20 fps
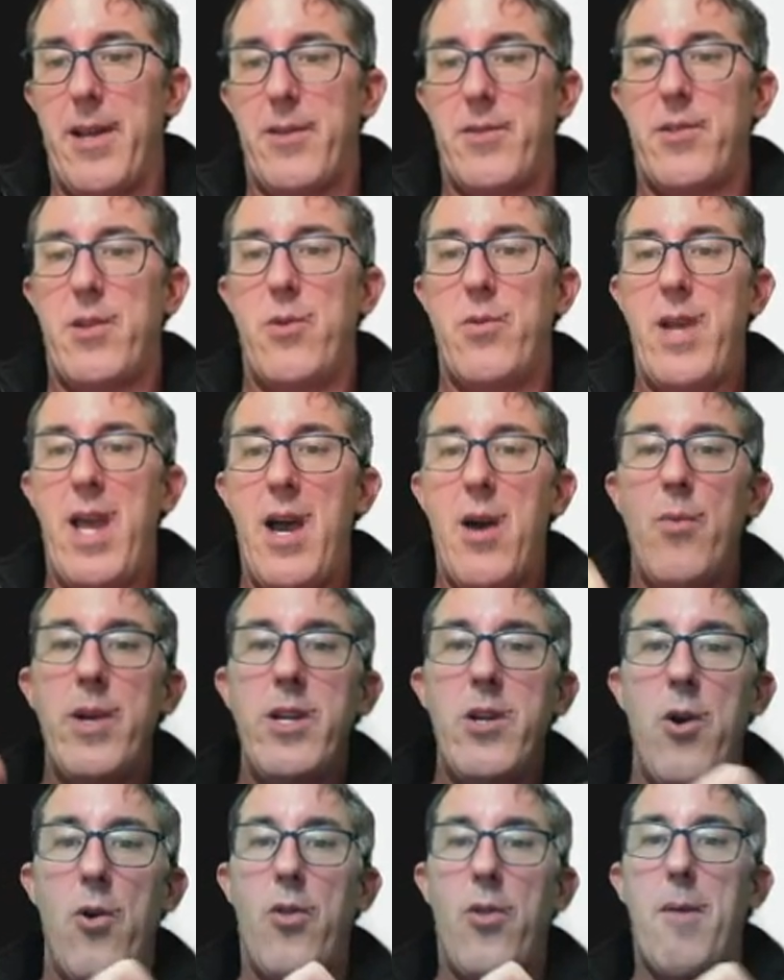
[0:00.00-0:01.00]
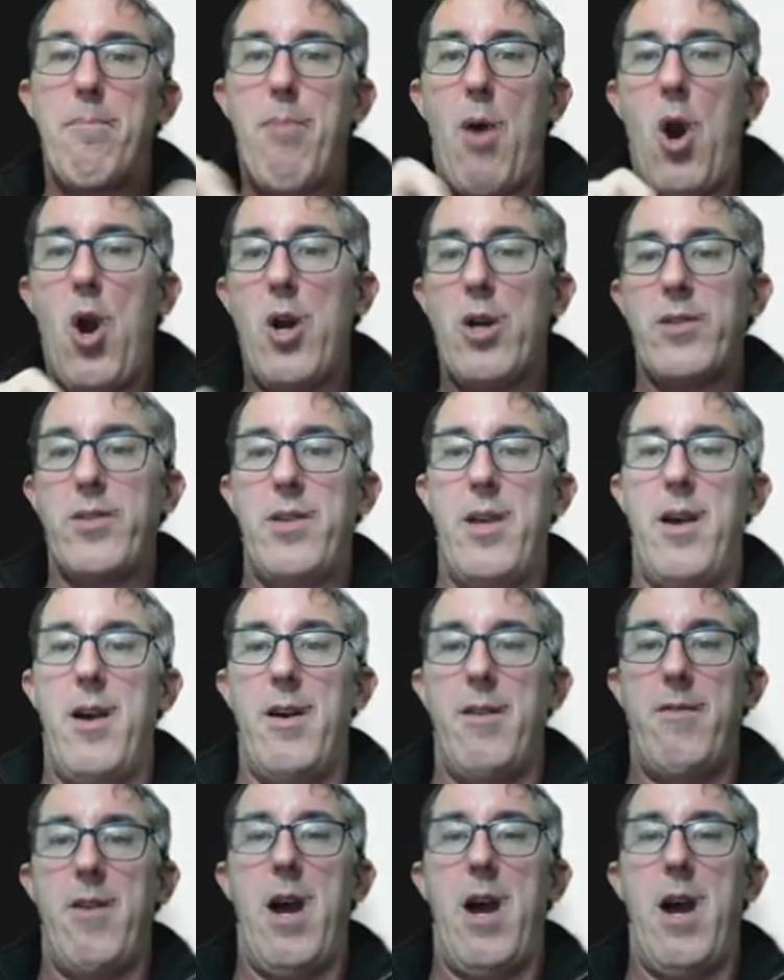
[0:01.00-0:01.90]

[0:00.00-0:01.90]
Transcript: So now we know the parts of